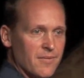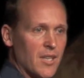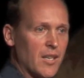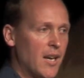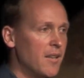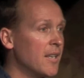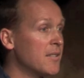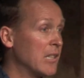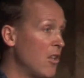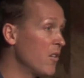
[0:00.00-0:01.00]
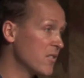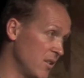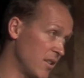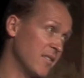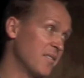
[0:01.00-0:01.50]
Okay, there's lots,
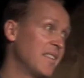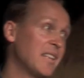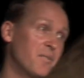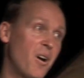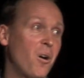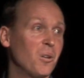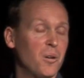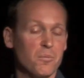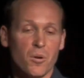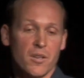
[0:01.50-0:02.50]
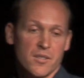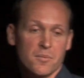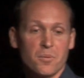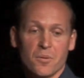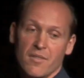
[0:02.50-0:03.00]
you can think of a whole lot more, I
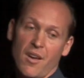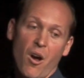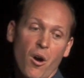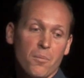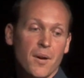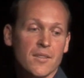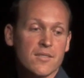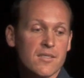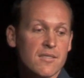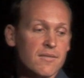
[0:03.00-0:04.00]
just put a whole bunch.